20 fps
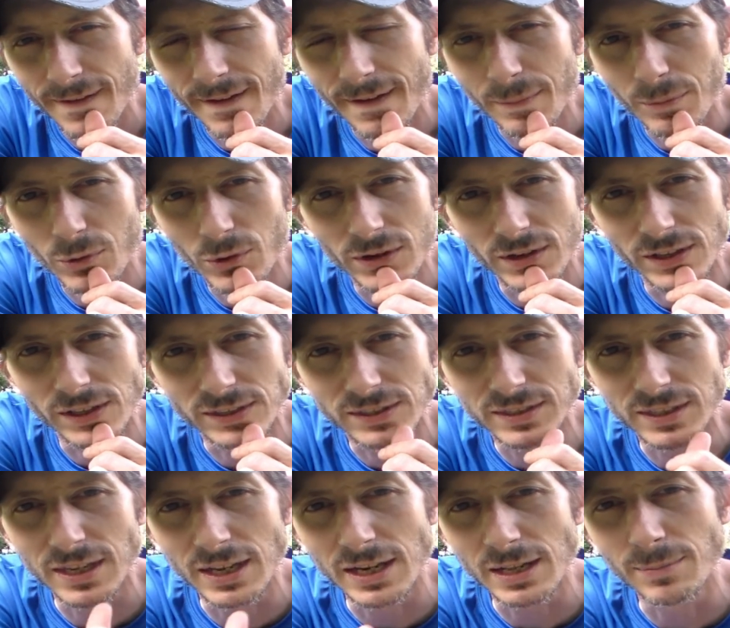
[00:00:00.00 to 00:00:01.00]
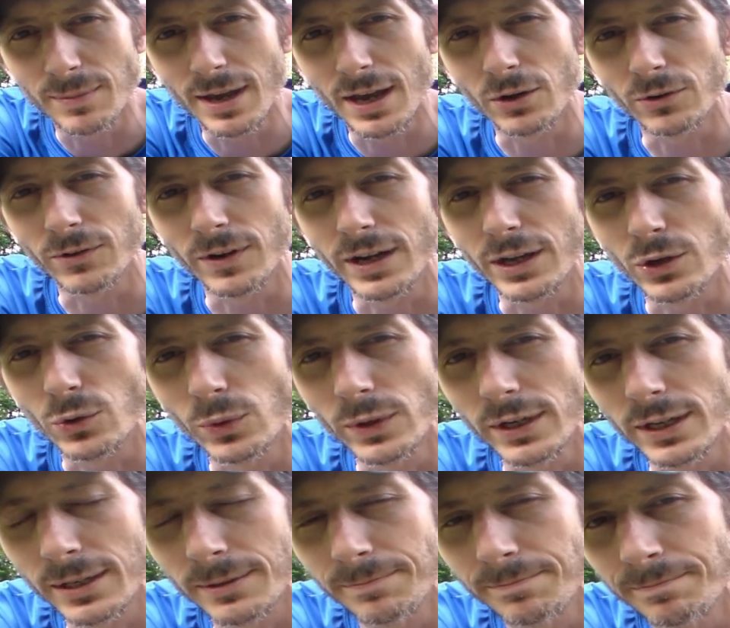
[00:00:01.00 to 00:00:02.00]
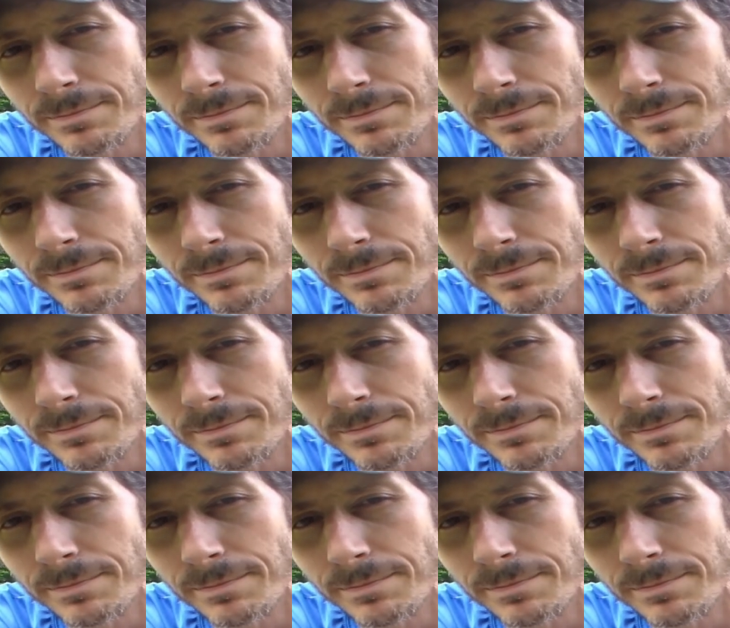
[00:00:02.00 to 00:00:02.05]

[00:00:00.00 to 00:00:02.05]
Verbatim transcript: I'm gonna skin him out right quick,